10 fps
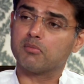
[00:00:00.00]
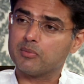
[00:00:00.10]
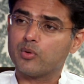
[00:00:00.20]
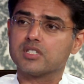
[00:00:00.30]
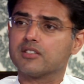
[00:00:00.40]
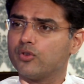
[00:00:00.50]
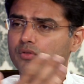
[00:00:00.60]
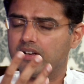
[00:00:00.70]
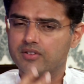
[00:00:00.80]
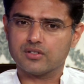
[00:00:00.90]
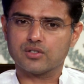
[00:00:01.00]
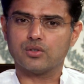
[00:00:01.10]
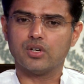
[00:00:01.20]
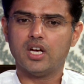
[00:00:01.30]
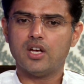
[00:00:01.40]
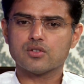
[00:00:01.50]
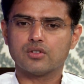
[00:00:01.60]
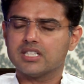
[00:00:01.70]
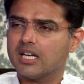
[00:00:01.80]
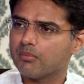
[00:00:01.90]
Manmohan Singh 4-5 years ago. So
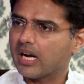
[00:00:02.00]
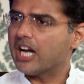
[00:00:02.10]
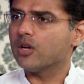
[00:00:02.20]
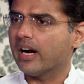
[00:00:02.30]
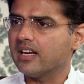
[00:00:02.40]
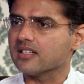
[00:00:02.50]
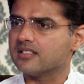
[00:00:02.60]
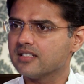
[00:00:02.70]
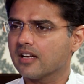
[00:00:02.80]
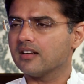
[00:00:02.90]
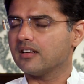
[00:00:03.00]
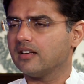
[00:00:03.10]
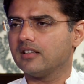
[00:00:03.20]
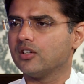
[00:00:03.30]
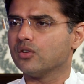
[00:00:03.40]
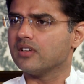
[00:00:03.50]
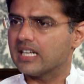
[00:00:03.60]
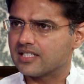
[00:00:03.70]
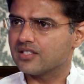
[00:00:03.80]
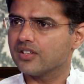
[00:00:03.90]
these aren't brand new ideas. These are
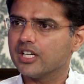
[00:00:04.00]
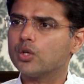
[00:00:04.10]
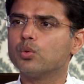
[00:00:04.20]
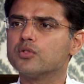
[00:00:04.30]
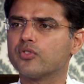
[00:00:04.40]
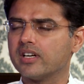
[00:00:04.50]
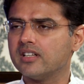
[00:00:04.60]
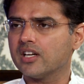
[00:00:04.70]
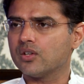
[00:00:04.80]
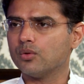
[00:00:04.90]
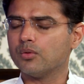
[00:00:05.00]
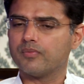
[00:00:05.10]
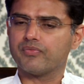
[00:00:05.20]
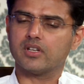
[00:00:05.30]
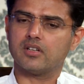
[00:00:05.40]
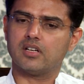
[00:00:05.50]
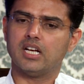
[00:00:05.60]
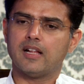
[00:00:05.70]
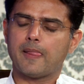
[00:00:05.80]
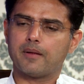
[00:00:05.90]
necessary tools for India to
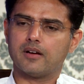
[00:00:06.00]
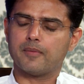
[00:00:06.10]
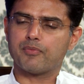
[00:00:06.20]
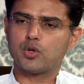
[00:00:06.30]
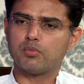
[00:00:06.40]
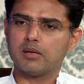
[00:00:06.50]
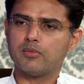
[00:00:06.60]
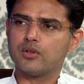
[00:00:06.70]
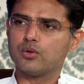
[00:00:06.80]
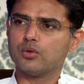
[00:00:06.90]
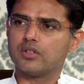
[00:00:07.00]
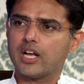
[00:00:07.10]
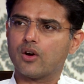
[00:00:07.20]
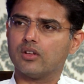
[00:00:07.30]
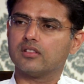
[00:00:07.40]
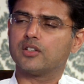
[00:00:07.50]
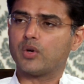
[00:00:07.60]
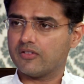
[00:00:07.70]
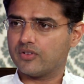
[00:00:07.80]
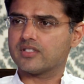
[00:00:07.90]
be able to take on the
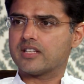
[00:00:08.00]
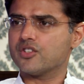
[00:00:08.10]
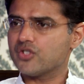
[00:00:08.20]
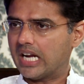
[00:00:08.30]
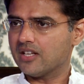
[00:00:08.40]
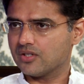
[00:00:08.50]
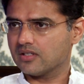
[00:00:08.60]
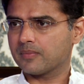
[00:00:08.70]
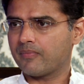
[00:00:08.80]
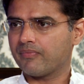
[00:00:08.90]
21st century challenges.